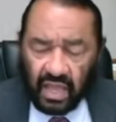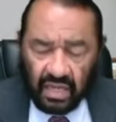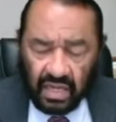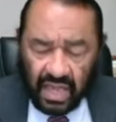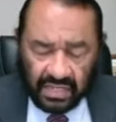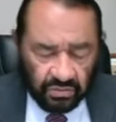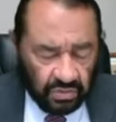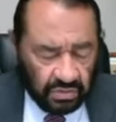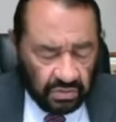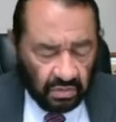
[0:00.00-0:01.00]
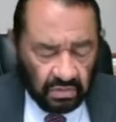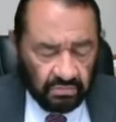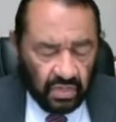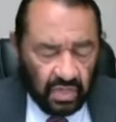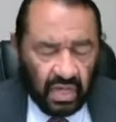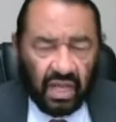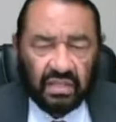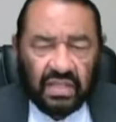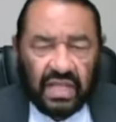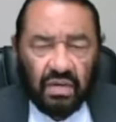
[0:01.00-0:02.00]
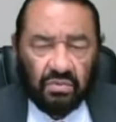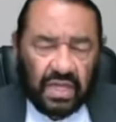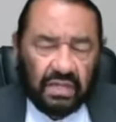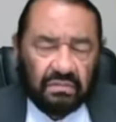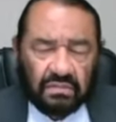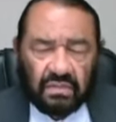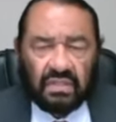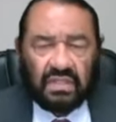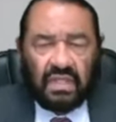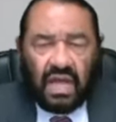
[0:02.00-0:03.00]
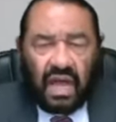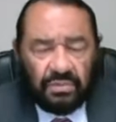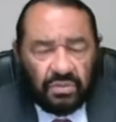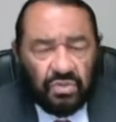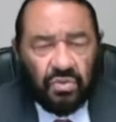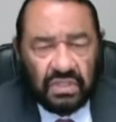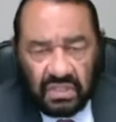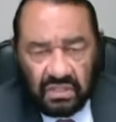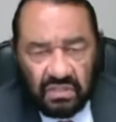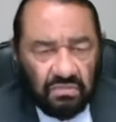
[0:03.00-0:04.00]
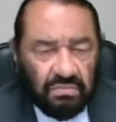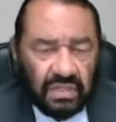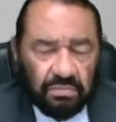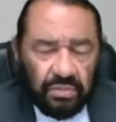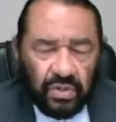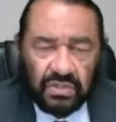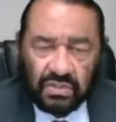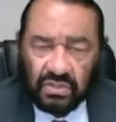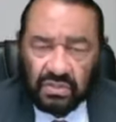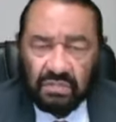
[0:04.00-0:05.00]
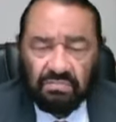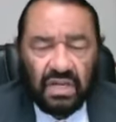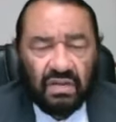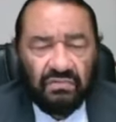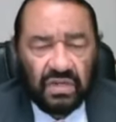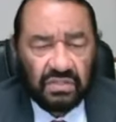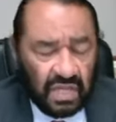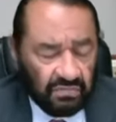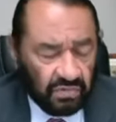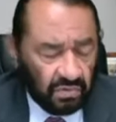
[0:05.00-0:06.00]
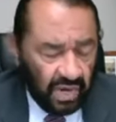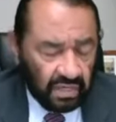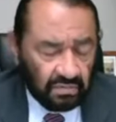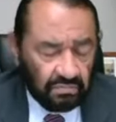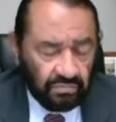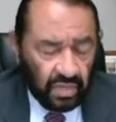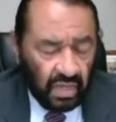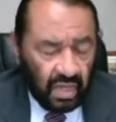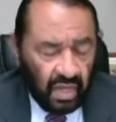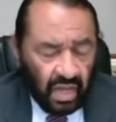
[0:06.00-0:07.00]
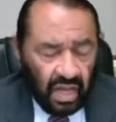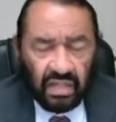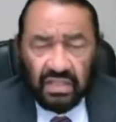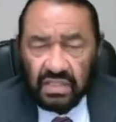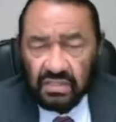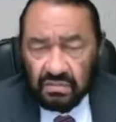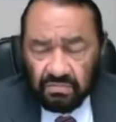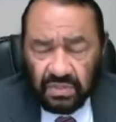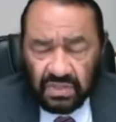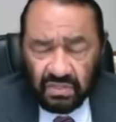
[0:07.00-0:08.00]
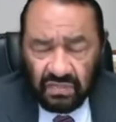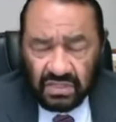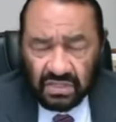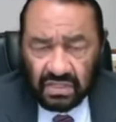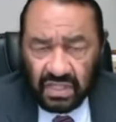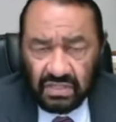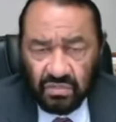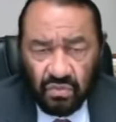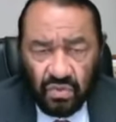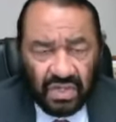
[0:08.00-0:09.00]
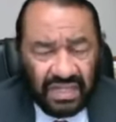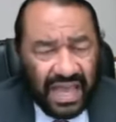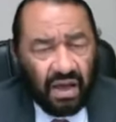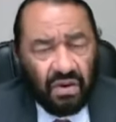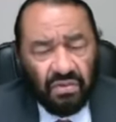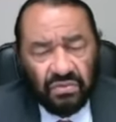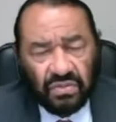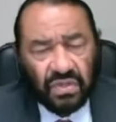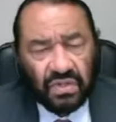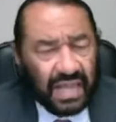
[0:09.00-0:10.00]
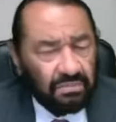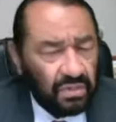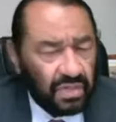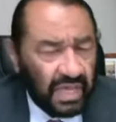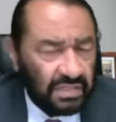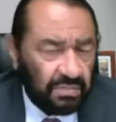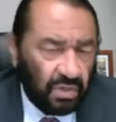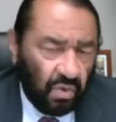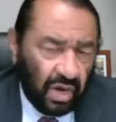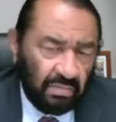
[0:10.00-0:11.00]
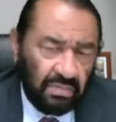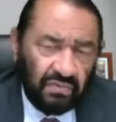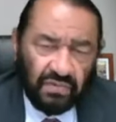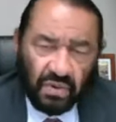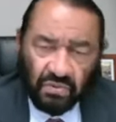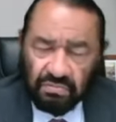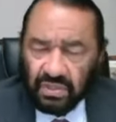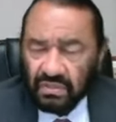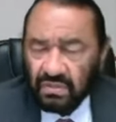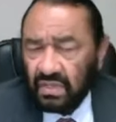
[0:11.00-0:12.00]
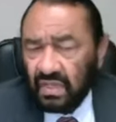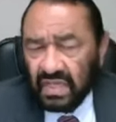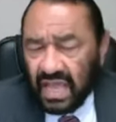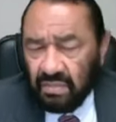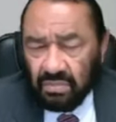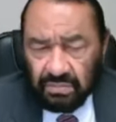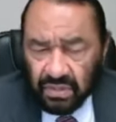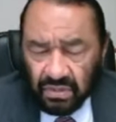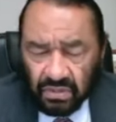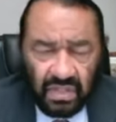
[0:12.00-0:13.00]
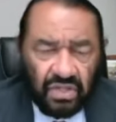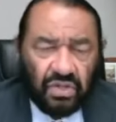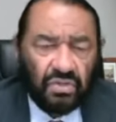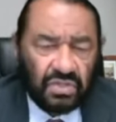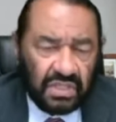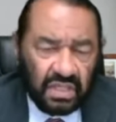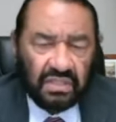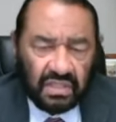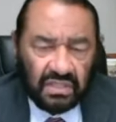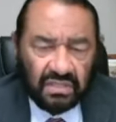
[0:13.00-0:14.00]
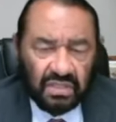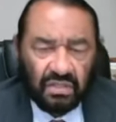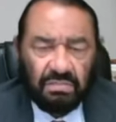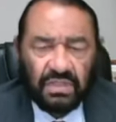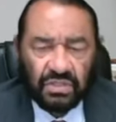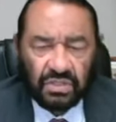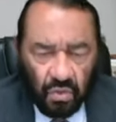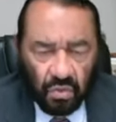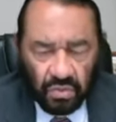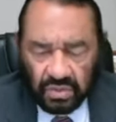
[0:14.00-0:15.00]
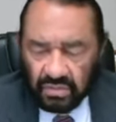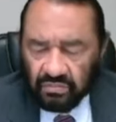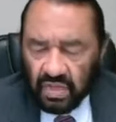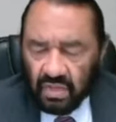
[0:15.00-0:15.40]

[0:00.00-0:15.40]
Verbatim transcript: And as a result, uh, they don't get the opportunity to make the purchases that many of us take for granted. Uh, this piece of legislation would allow your light bill, gas bill, water bill, phone bill, cable bill, your utilities to be scored.